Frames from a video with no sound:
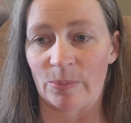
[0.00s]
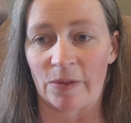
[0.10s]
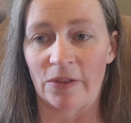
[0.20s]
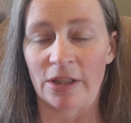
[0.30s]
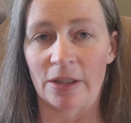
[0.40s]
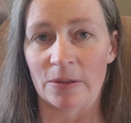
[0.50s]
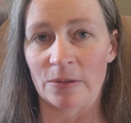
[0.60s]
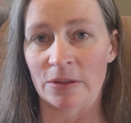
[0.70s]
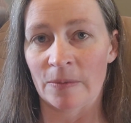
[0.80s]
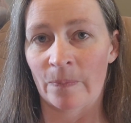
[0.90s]
my
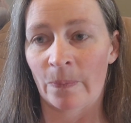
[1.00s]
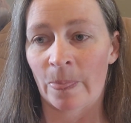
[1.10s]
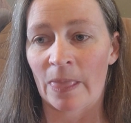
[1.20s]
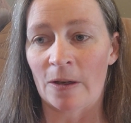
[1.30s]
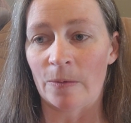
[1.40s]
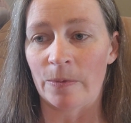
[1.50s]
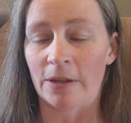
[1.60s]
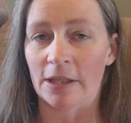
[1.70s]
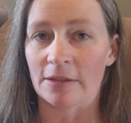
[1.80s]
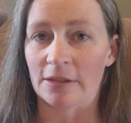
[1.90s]
videos. Hope you
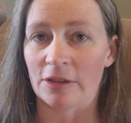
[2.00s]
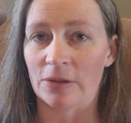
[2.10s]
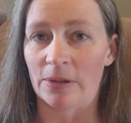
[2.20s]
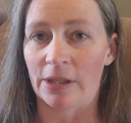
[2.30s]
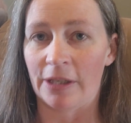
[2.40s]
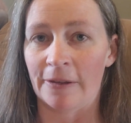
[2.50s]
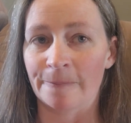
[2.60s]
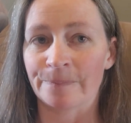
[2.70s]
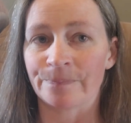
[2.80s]
guys are enjoying.